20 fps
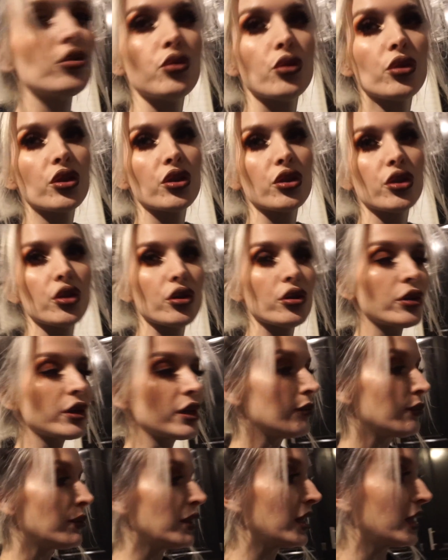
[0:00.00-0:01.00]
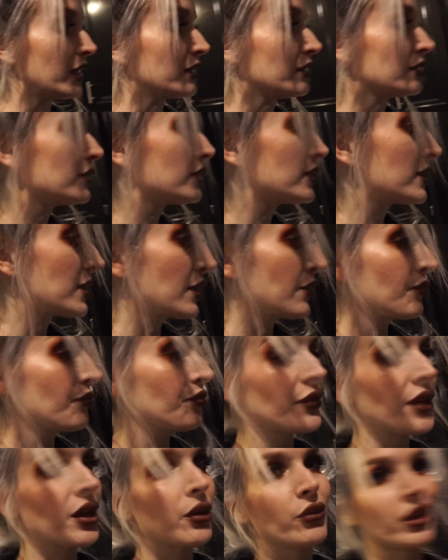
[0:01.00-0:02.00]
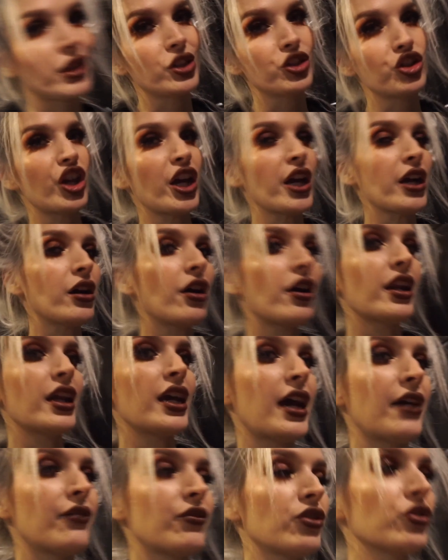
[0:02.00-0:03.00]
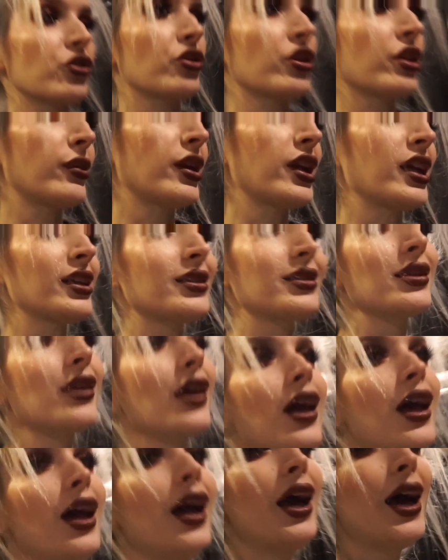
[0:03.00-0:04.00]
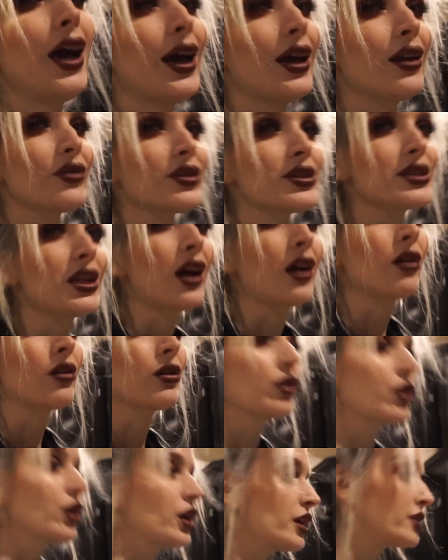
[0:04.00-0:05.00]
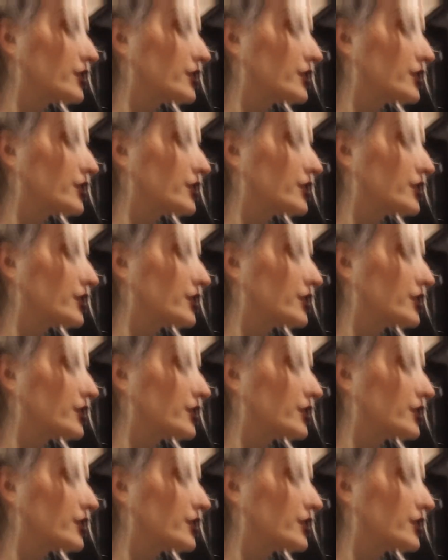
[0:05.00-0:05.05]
30 minutes. And we're gonna check on it after 30 minutes. And if it's not, it's